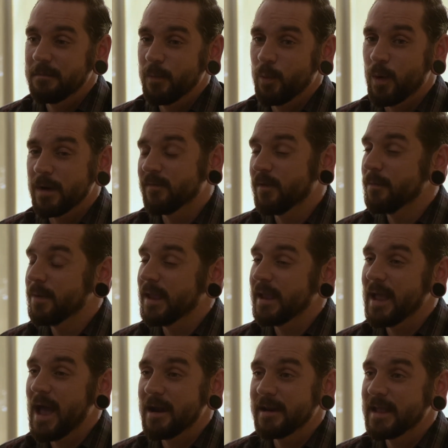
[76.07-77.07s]
one of them
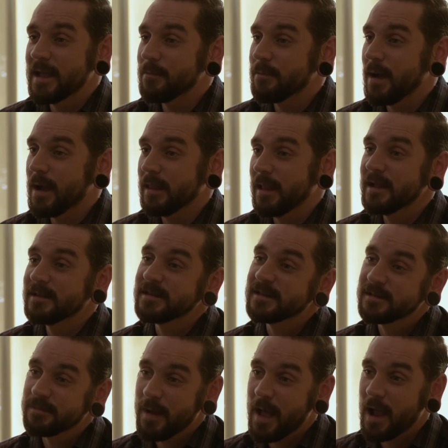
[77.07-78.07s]
being how to get my
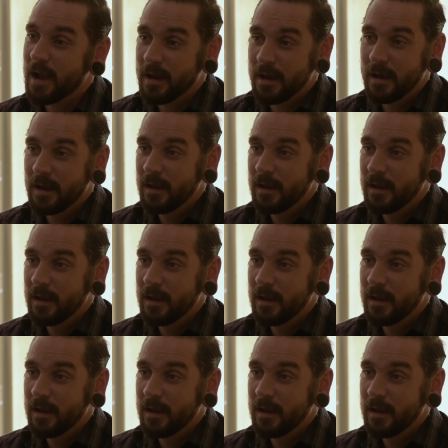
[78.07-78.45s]
license back,